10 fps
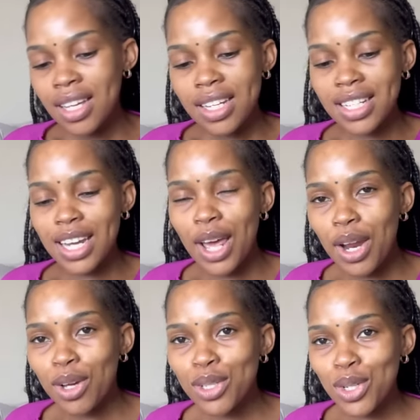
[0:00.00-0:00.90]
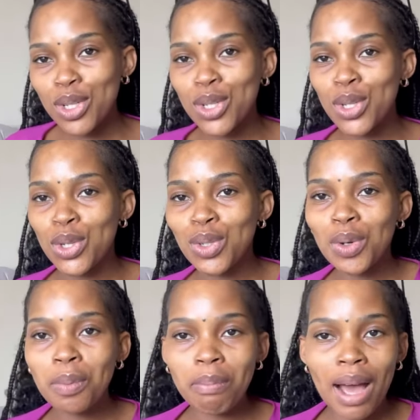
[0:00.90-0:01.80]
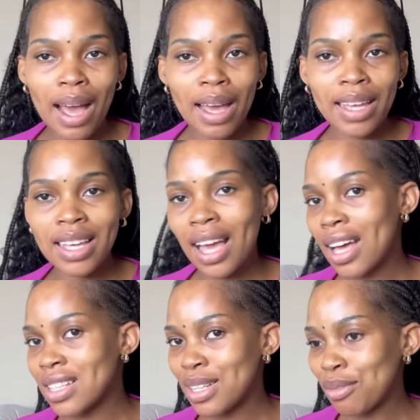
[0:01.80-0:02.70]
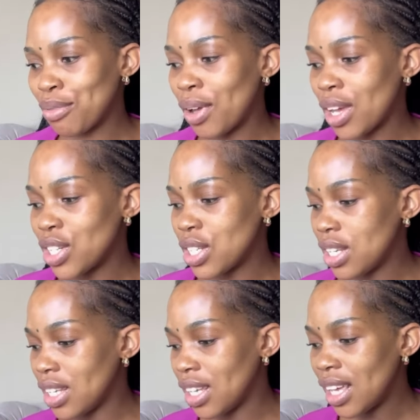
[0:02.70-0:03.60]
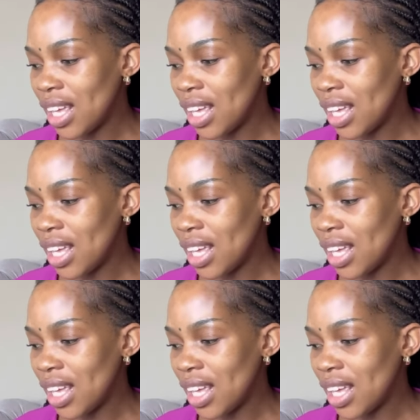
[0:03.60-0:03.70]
Shout out to my cousin for actually